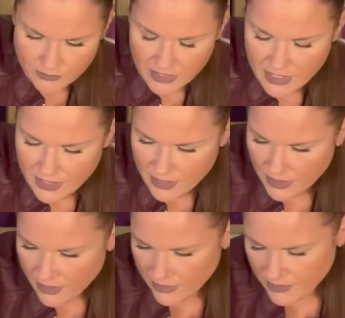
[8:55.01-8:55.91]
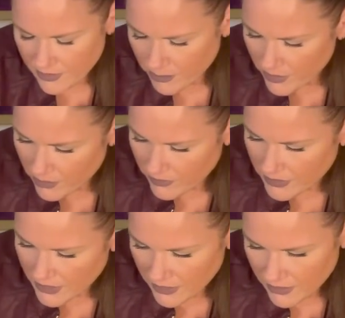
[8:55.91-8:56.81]
Yay! It's a beautiful
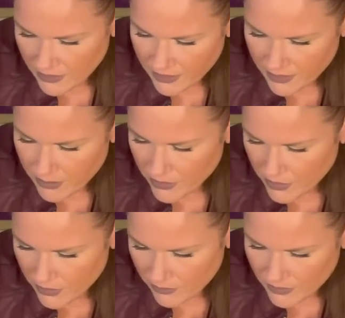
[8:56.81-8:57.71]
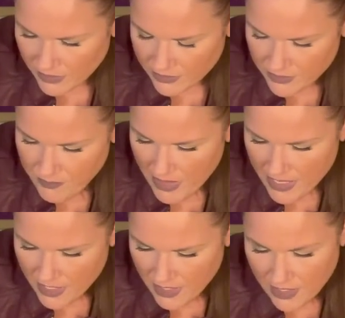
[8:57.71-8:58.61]
day in the neighborhood. Nice.
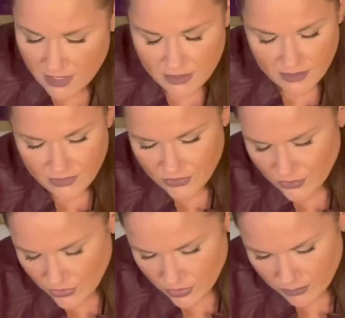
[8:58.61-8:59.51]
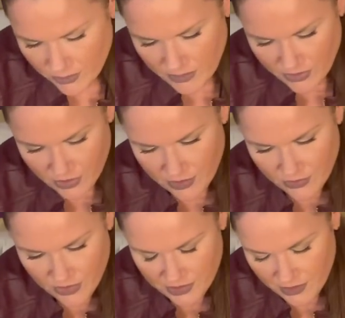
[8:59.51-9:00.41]
Nice, you're showing me matching
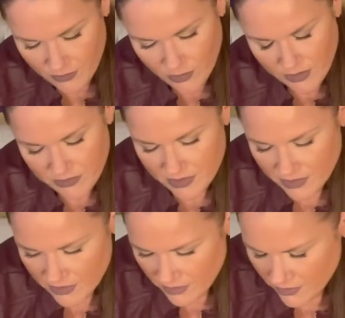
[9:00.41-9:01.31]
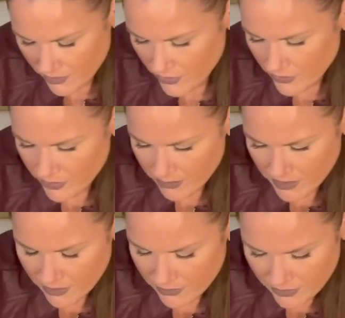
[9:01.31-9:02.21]
energies. All right, whatever this is, honey, you two get
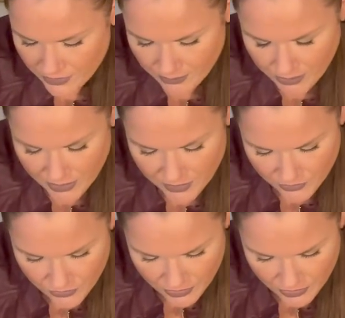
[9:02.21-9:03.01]
back on the same page.